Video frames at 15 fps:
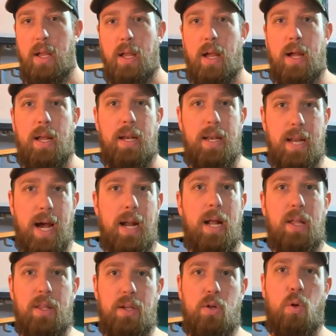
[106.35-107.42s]
not
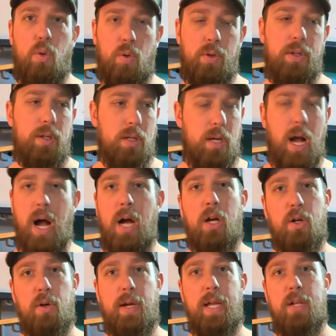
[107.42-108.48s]
on the cold
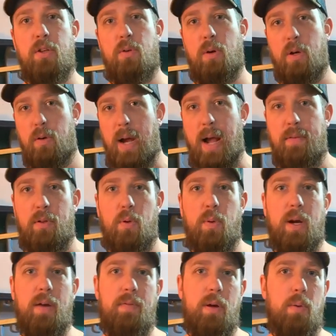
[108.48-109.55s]
concrete or gravel,
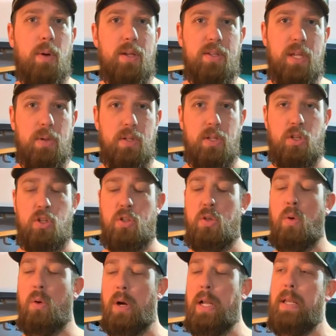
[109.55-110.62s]
wherever it was that I was going to
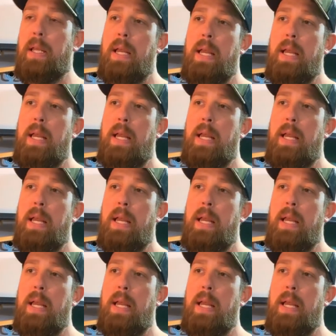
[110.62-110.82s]
store it.